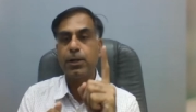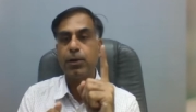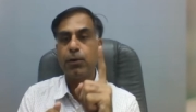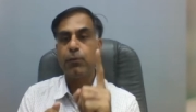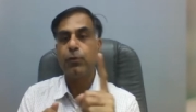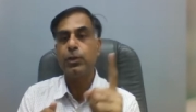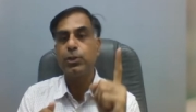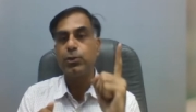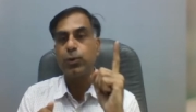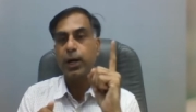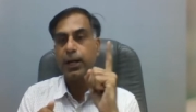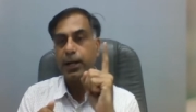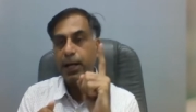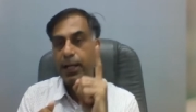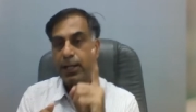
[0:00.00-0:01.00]
of which you are
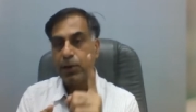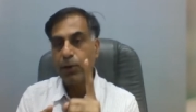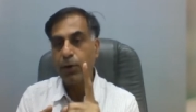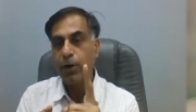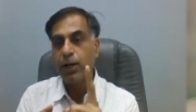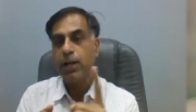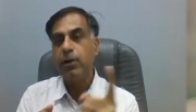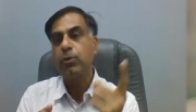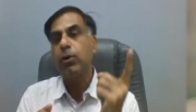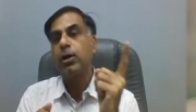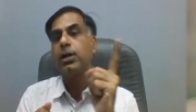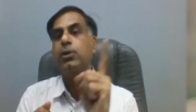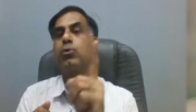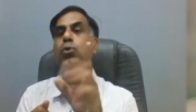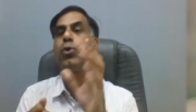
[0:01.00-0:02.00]
an owner or
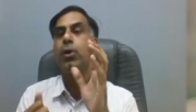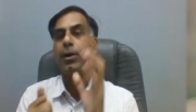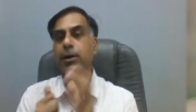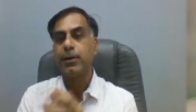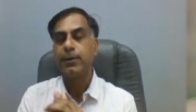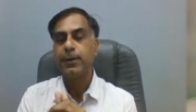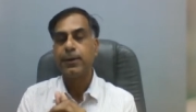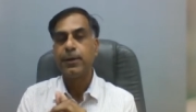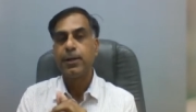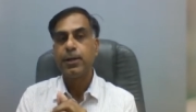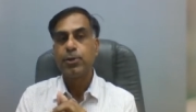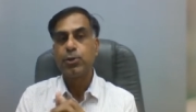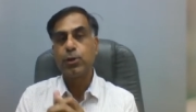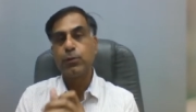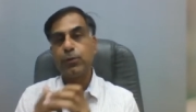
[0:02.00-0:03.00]
a co-owner
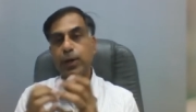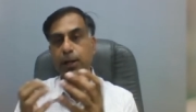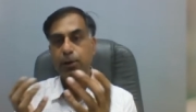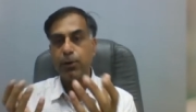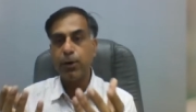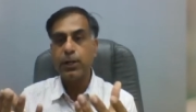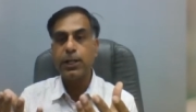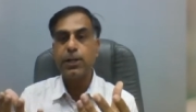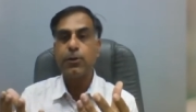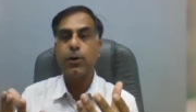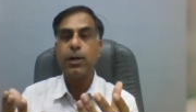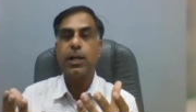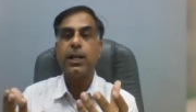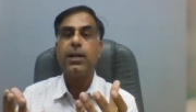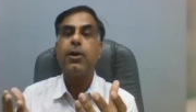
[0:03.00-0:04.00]
so if you are not at all
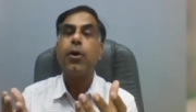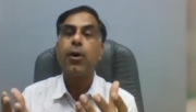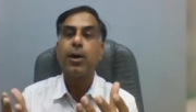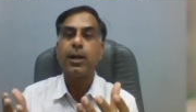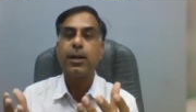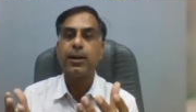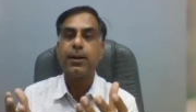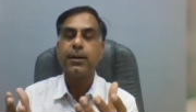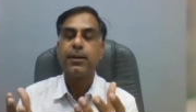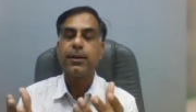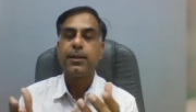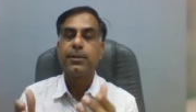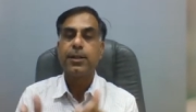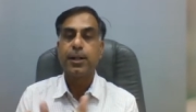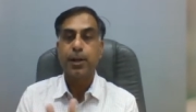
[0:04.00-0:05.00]
an owner,
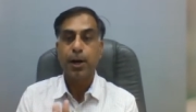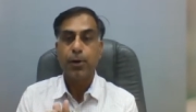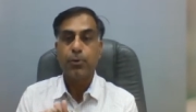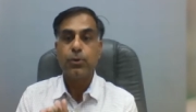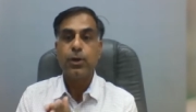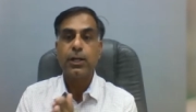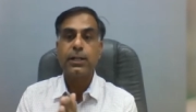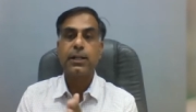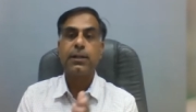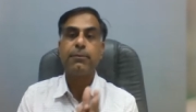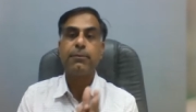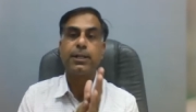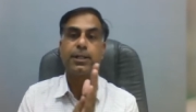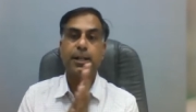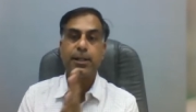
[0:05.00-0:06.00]
then how you are
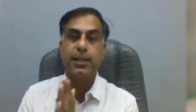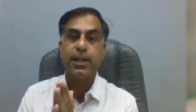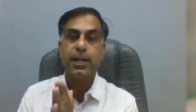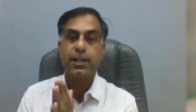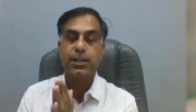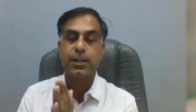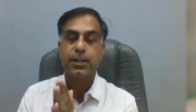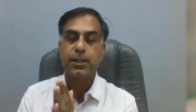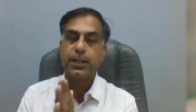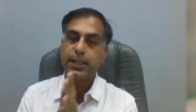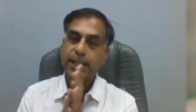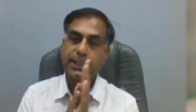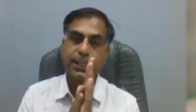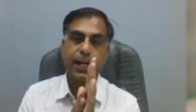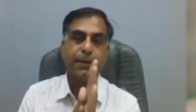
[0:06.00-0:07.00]
claiming the deduction?
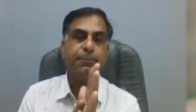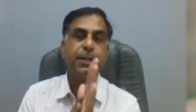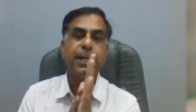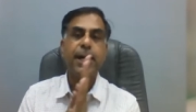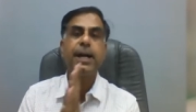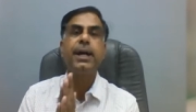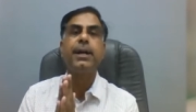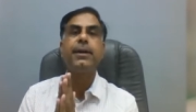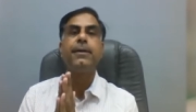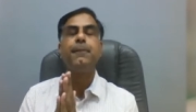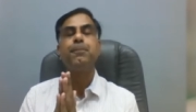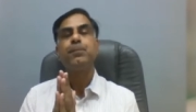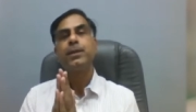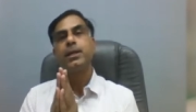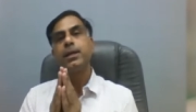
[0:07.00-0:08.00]
Yes, I may add,
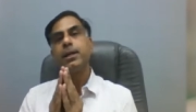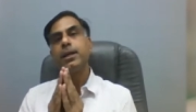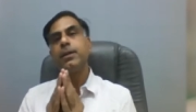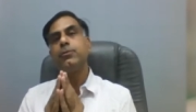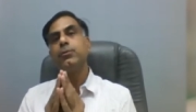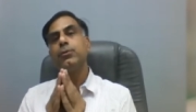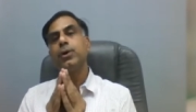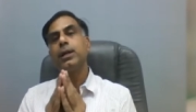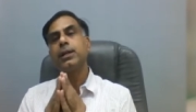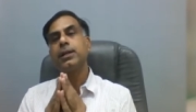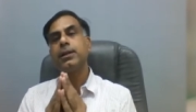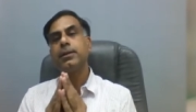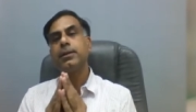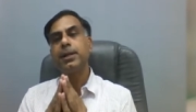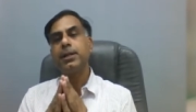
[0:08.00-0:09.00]
if you are
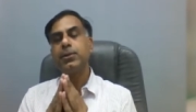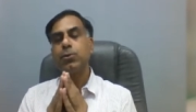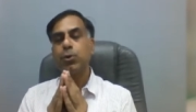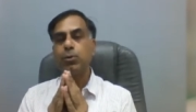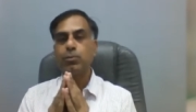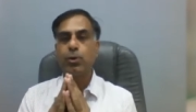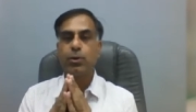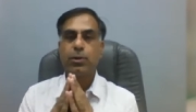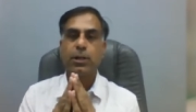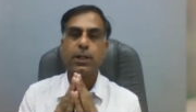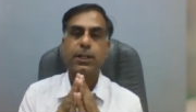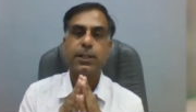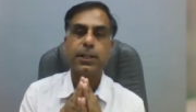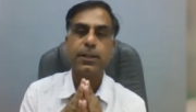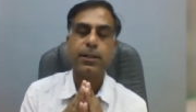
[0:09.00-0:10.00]
claiming home loan
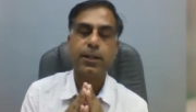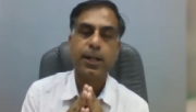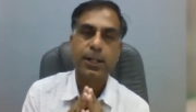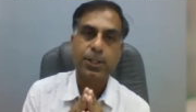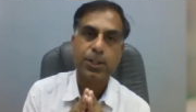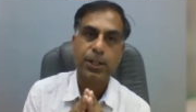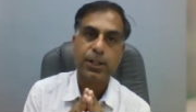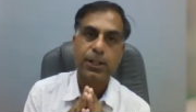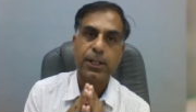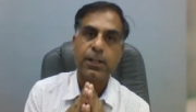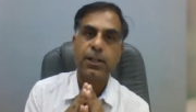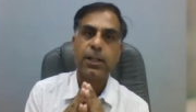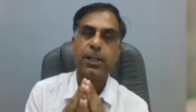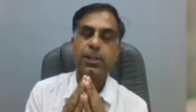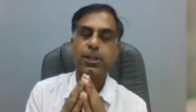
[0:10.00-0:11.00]
related deduction in
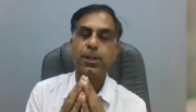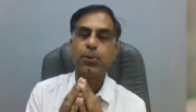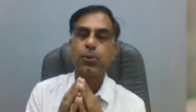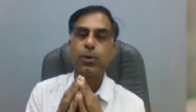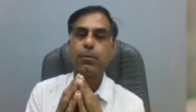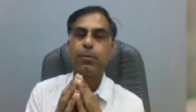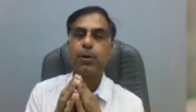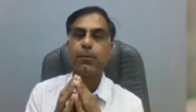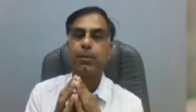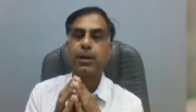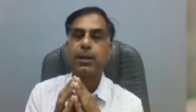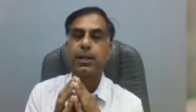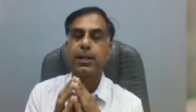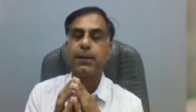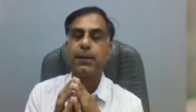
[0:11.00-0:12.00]
relation to a
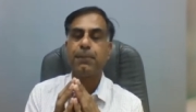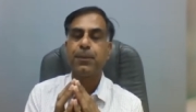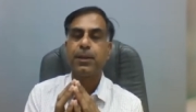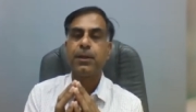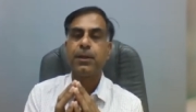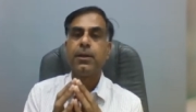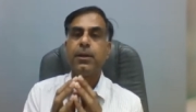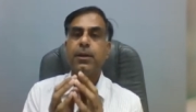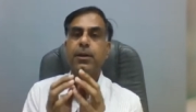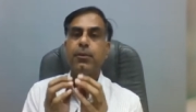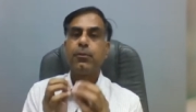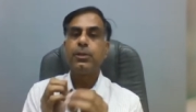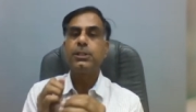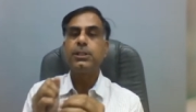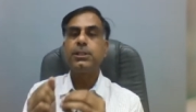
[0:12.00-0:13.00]
property,
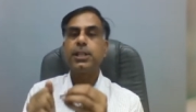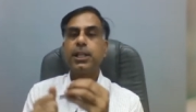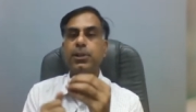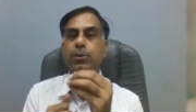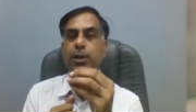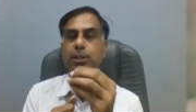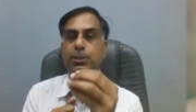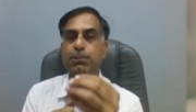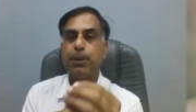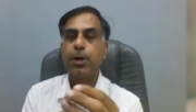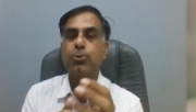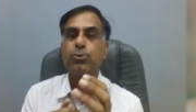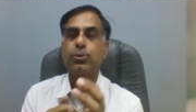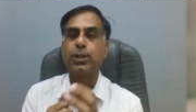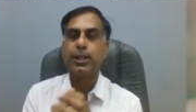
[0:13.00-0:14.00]
which is in your
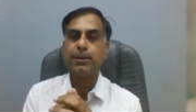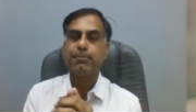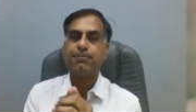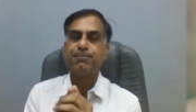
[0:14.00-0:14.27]
spouse name